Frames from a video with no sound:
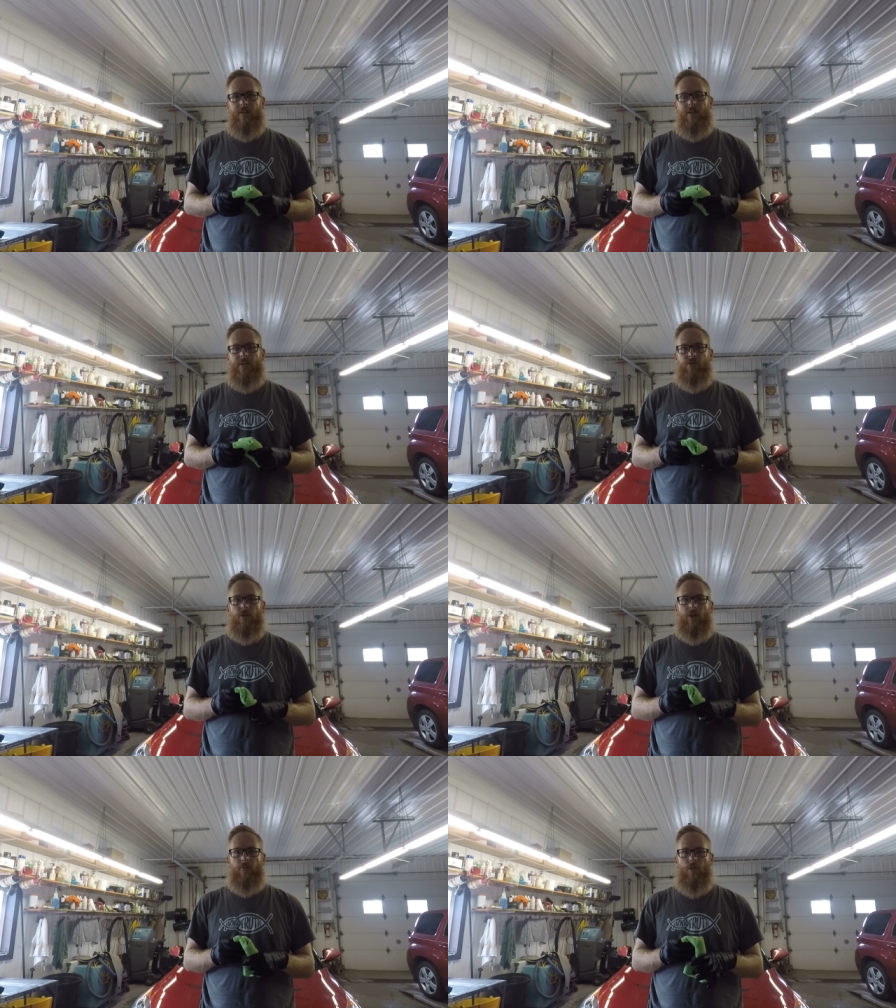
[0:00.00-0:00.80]
in
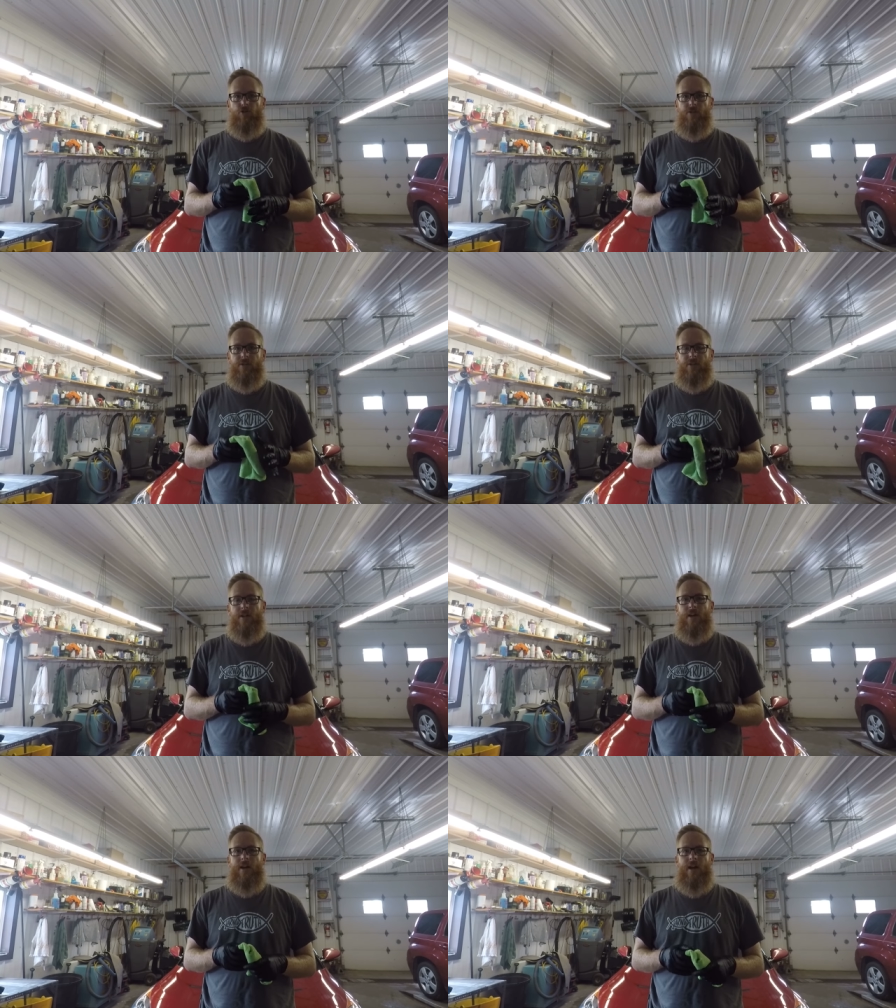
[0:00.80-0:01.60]
circular motions
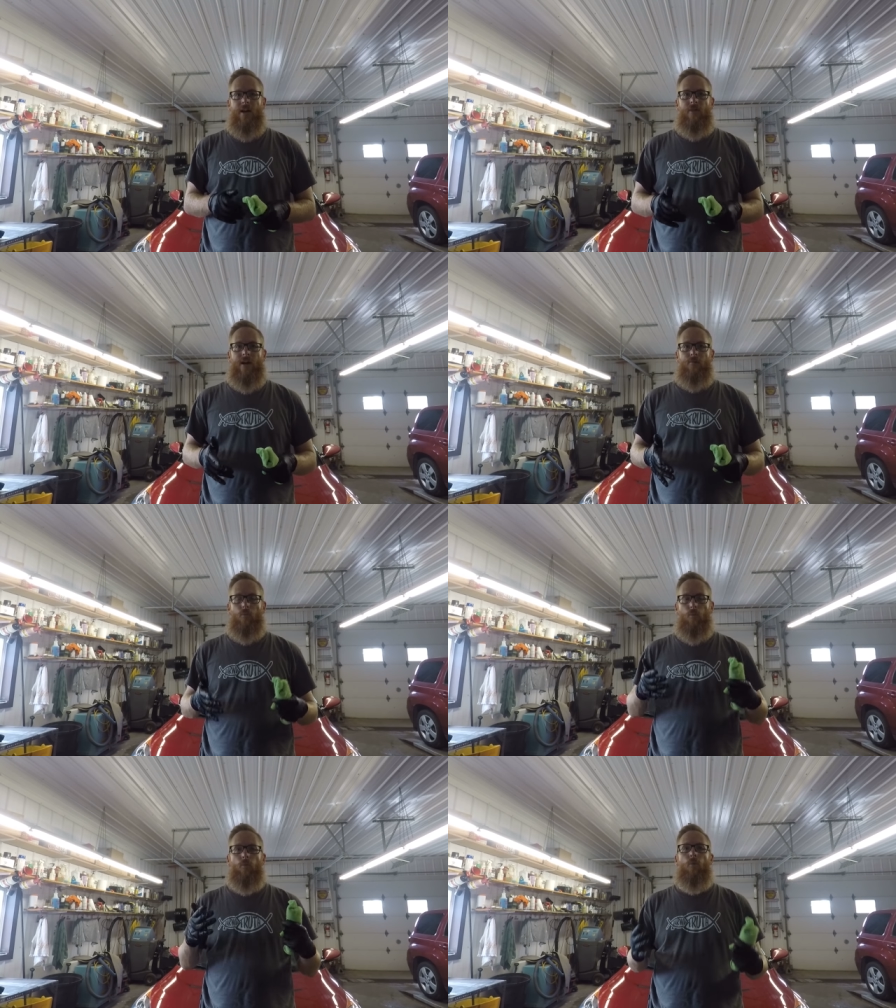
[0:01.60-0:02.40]
and then
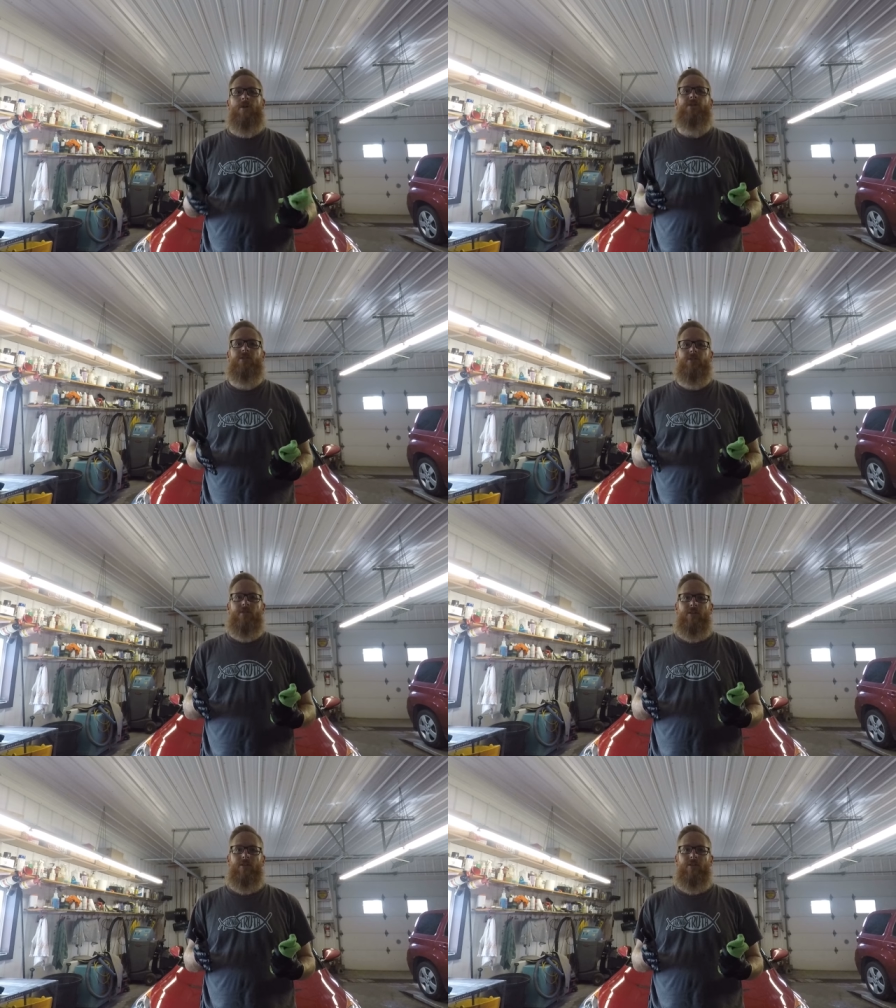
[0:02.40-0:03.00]
once